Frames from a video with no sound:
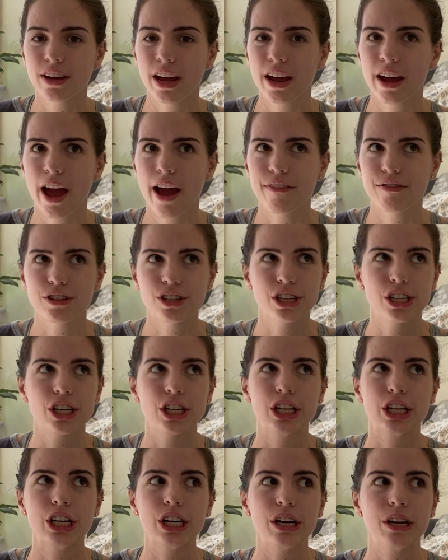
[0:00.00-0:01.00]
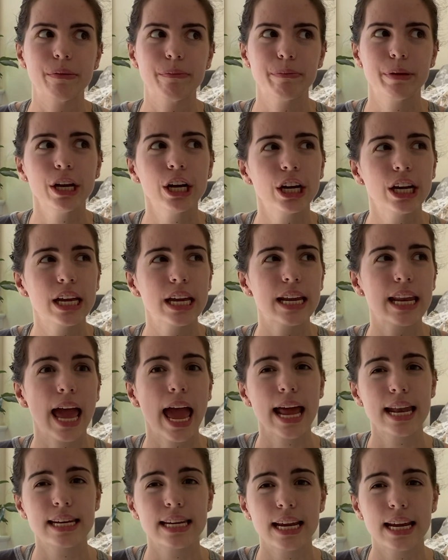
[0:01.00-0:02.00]
after your period
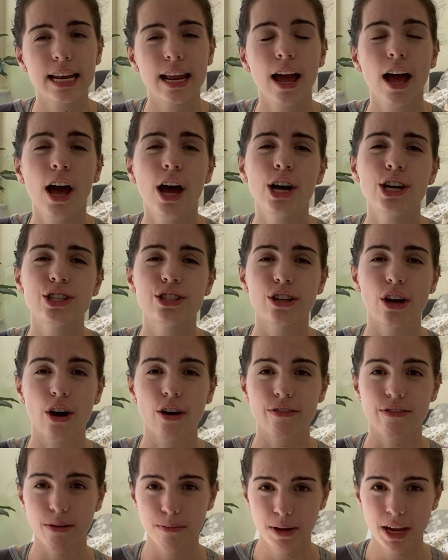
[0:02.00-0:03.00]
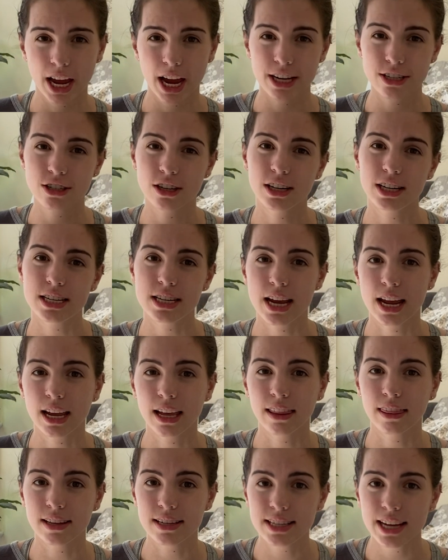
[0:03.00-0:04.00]
ended. So for me, I started
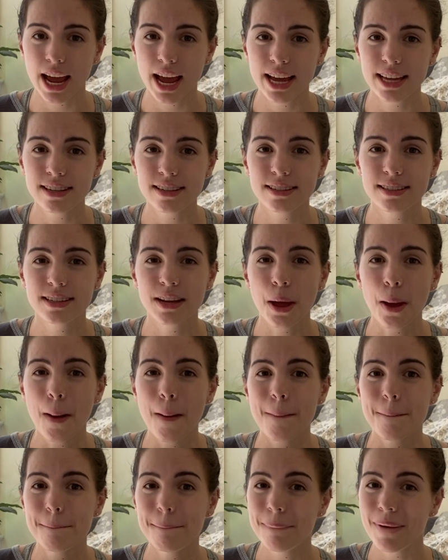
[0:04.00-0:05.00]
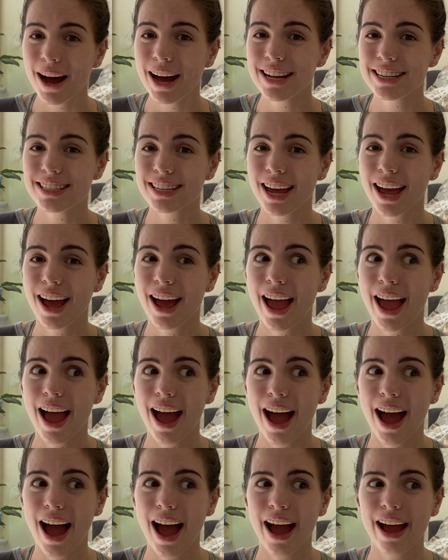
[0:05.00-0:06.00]
taking the tests, but
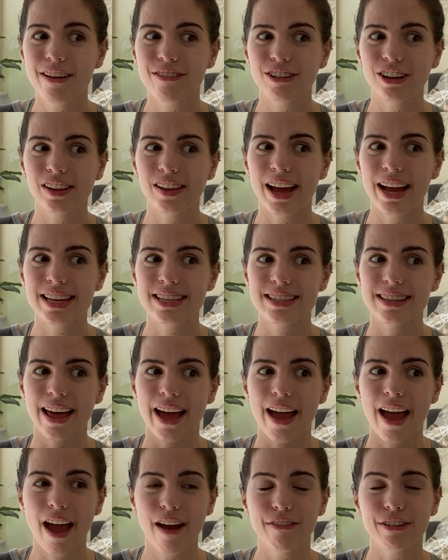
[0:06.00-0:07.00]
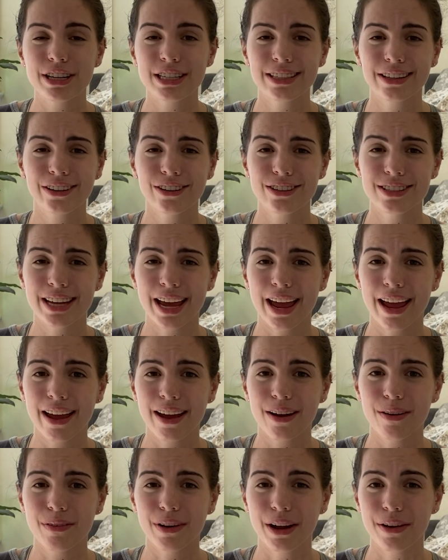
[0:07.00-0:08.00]
I realized that every single
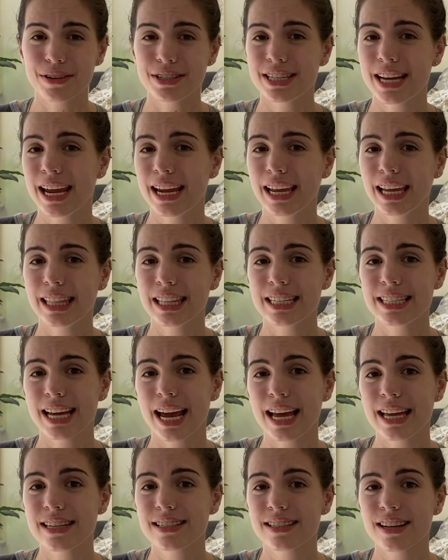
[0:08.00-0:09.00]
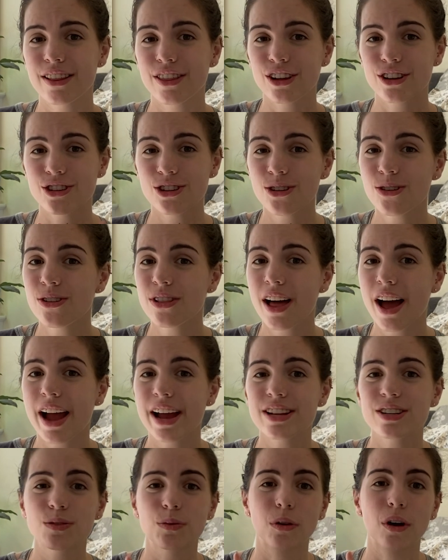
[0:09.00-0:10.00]
day when I was taking the test, the two
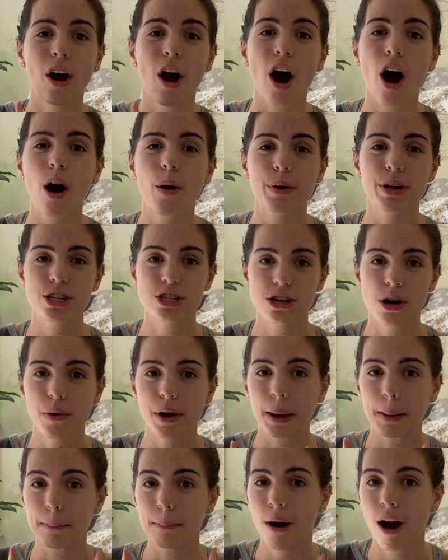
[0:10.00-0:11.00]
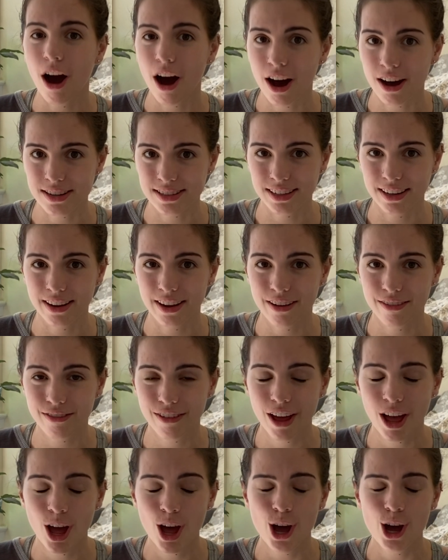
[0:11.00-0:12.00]
lines were always showing positive.
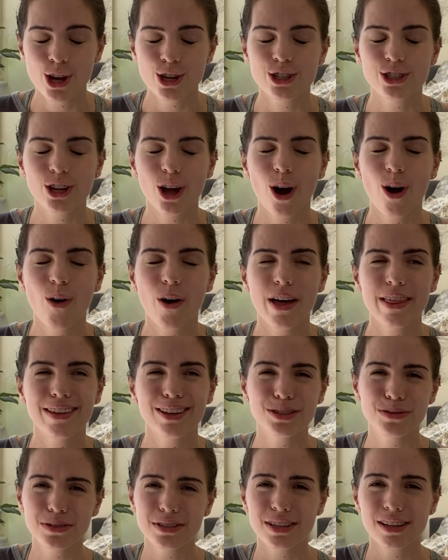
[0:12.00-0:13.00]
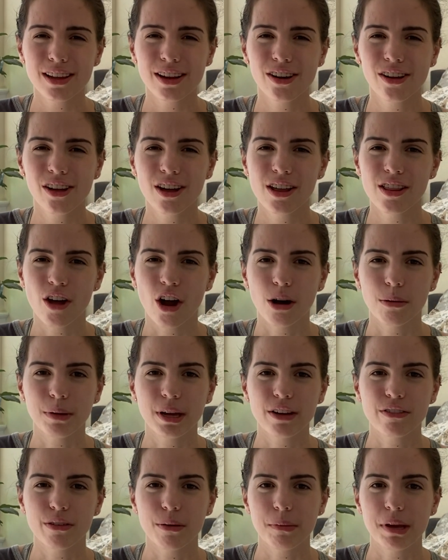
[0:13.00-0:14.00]
So this was a little
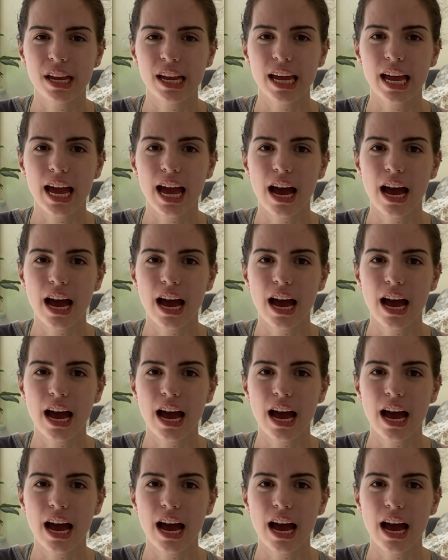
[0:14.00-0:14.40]
alarming for me,